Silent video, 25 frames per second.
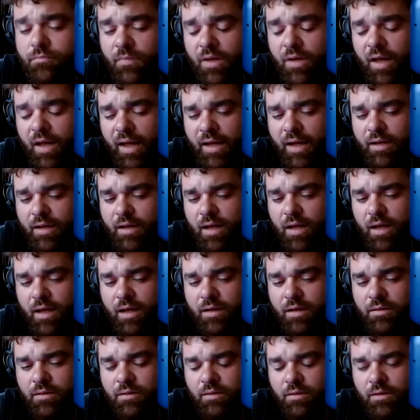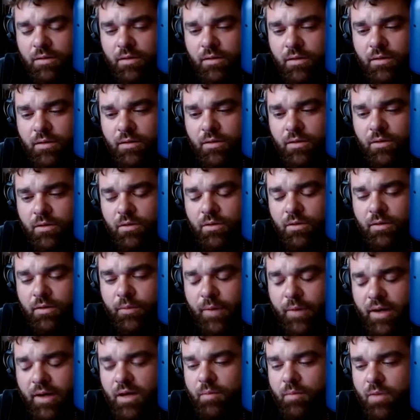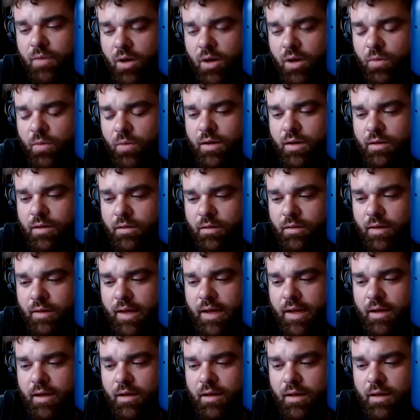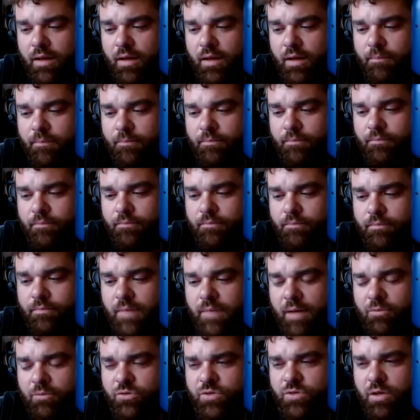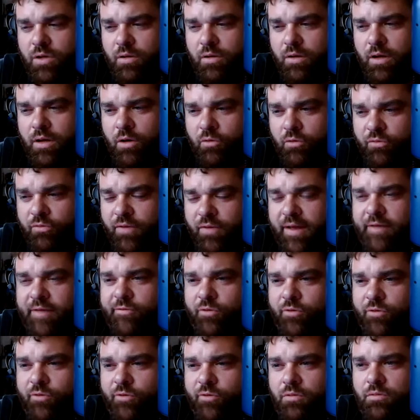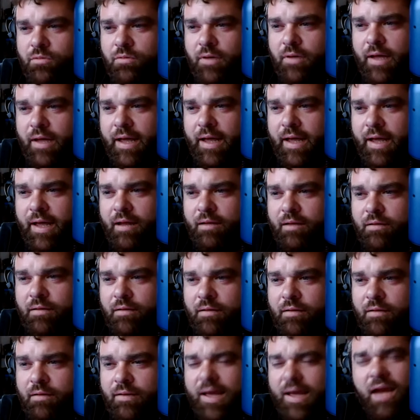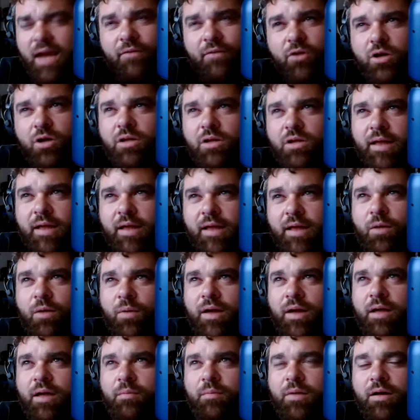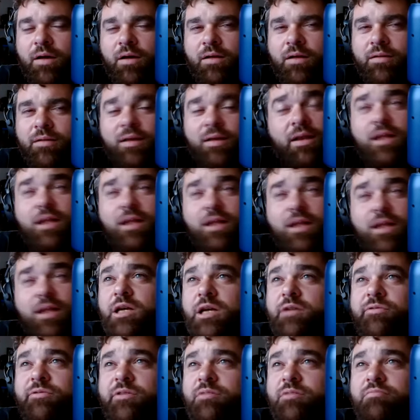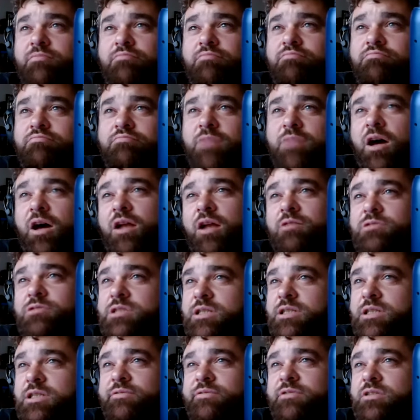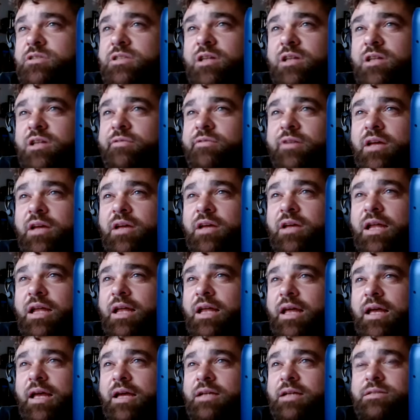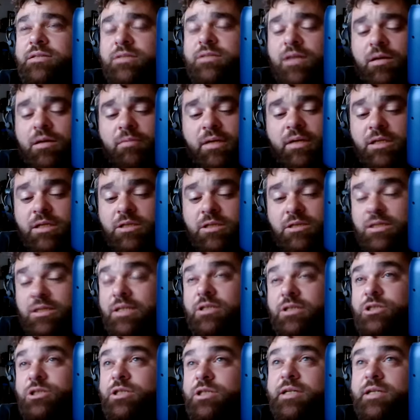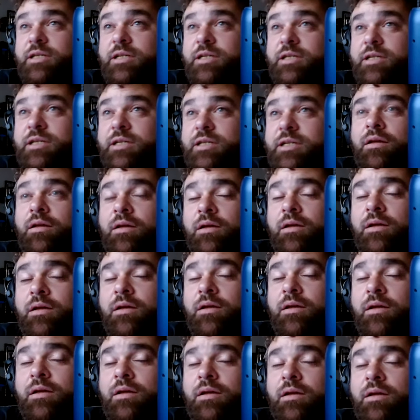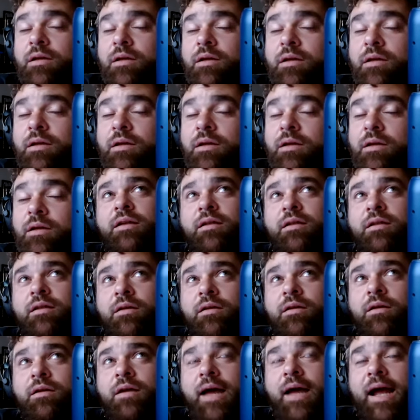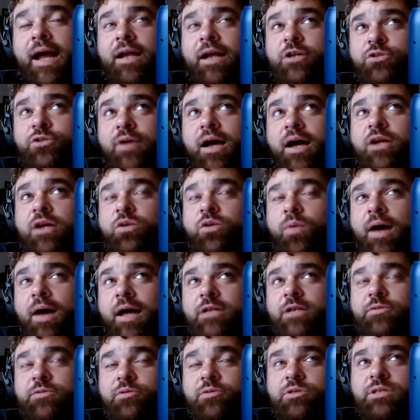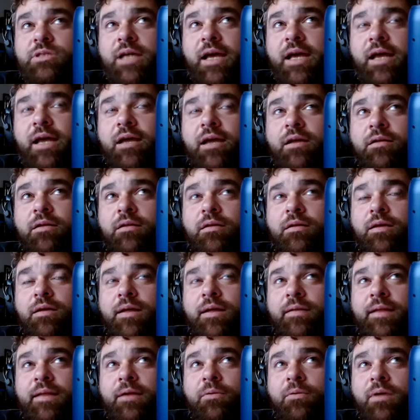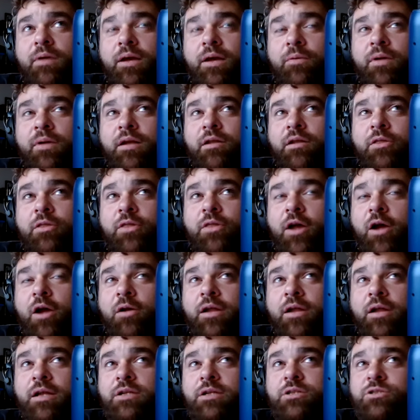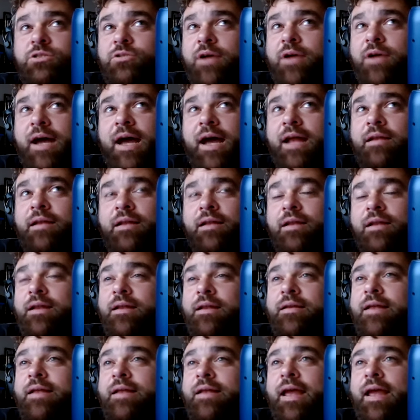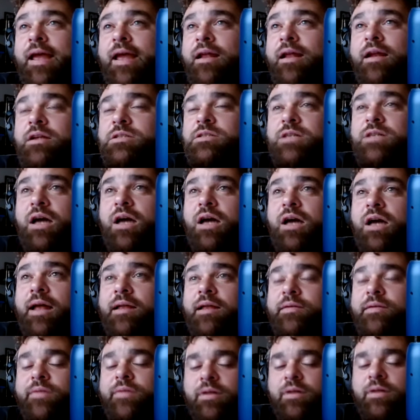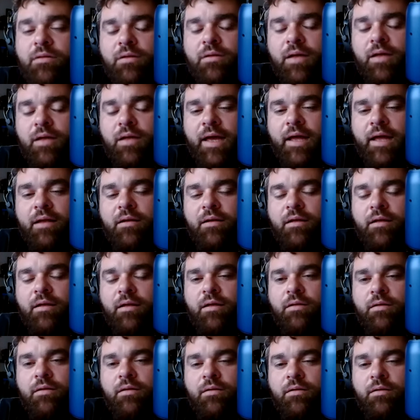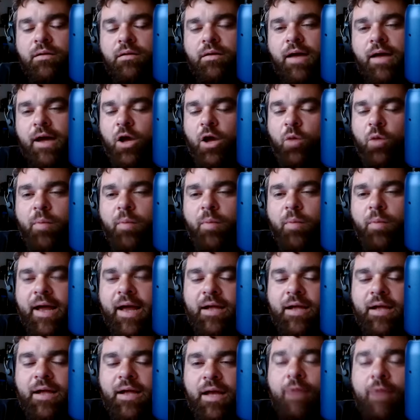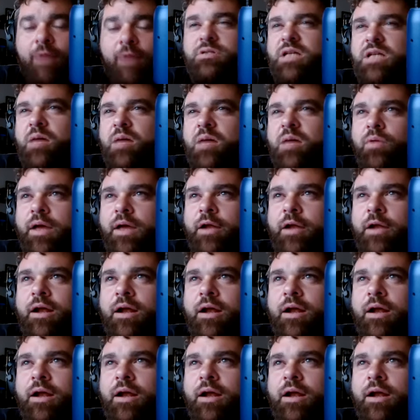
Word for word: And we ended up going, and I was on Old Faithful, and kind of a good thing I went because it didn't shift. Auto shift stuff again, I guess. It just didn't shift. It left. It had to try twice for second, and then when it went to third, it just tried, and it didn't take it. I just got out of it, and I go back, and I was double entered.